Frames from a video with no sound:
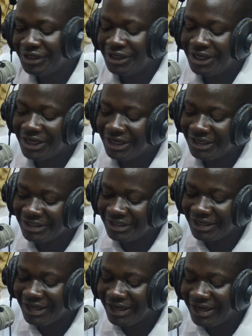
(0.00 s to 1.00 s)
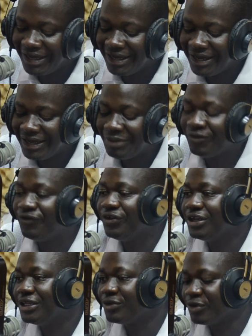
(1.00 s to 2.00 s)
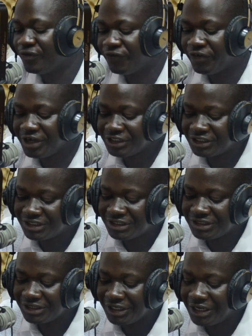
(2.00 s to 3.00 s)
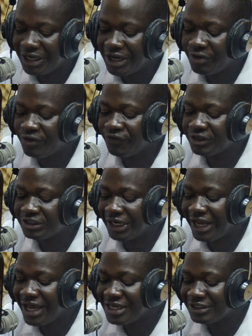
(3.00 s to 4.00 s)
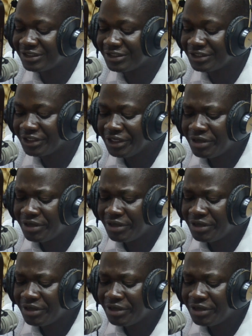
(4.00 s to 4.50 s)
and I am feeling refreshed, revitalized,